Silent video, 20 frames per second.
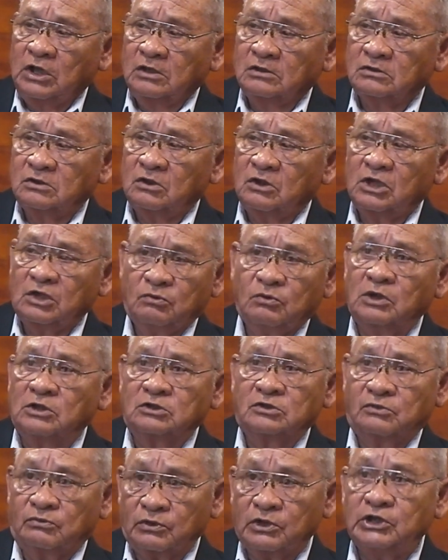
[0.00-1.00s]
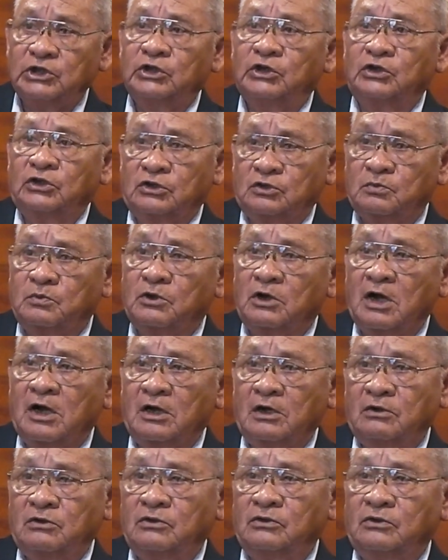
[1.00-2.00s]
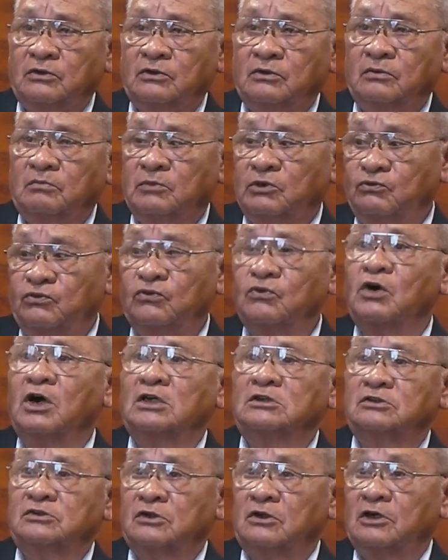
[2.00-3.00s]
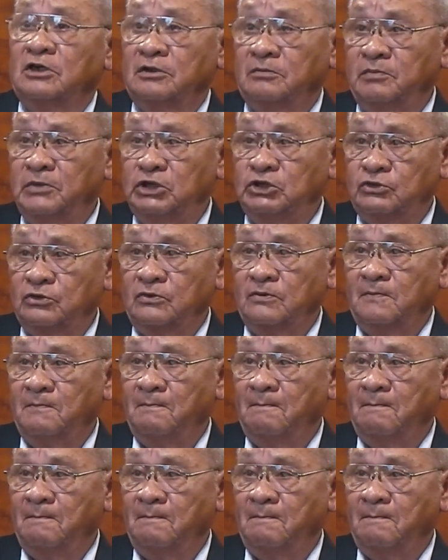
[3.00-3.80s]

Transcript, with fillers: So it was three years prior to before I started Mitchell.